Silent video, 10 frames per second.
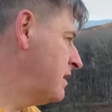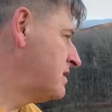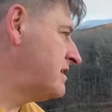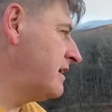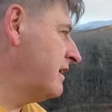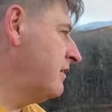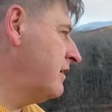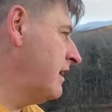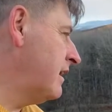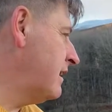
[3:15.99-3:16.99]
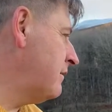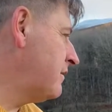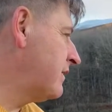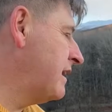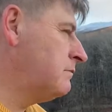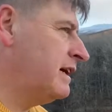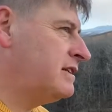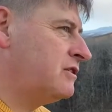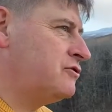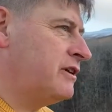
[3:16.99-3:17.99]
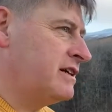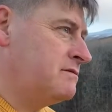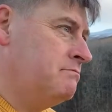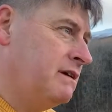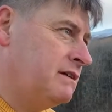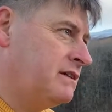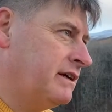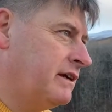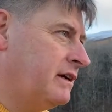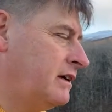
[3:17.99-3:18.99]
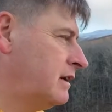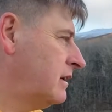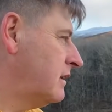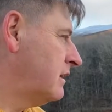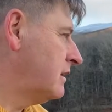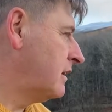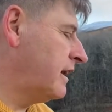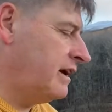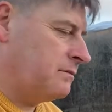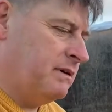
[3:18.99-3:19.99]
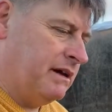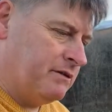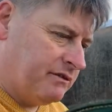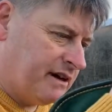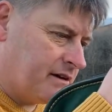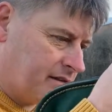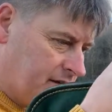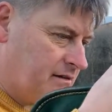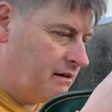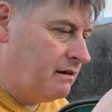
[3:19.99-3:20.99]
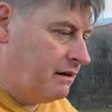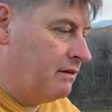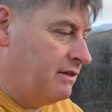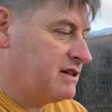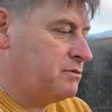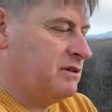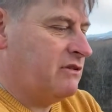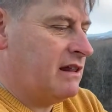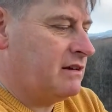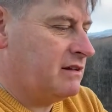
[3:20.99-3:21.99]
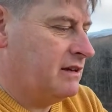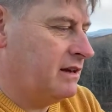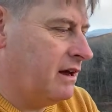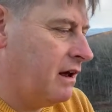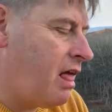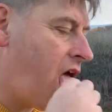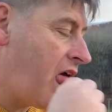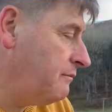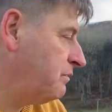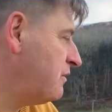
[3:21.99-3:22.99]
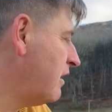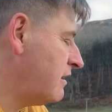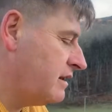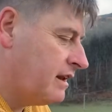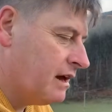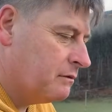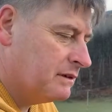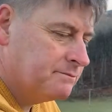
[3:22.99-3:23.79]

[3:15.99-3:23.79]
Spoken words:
Certainly not that. That would have came later during his military career, but he would have heard this one rather than that one.